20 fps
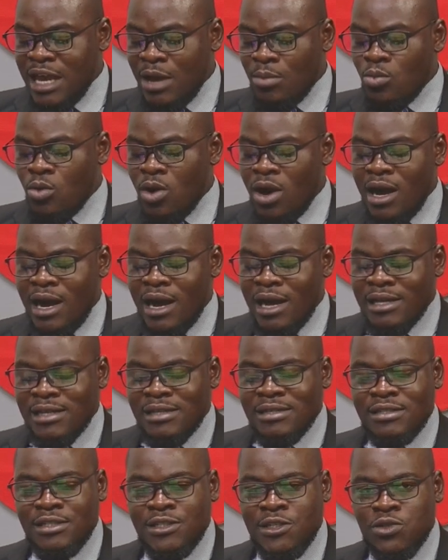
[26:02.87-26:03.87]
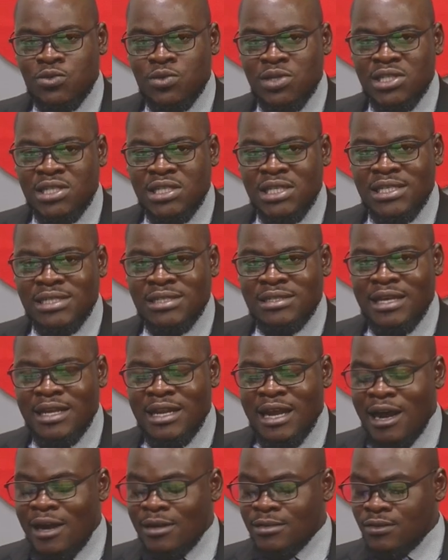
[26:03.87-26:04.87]
Emohua constituency
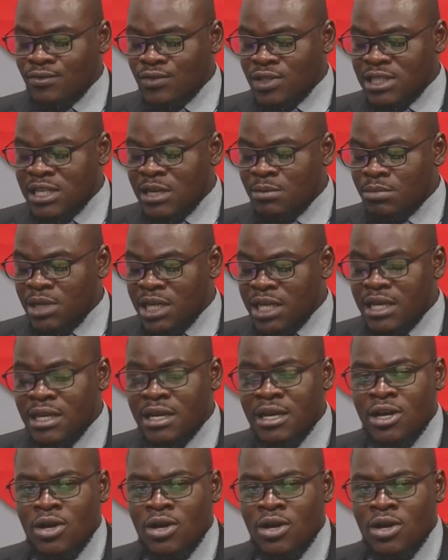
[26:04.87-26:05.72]
state house of assembly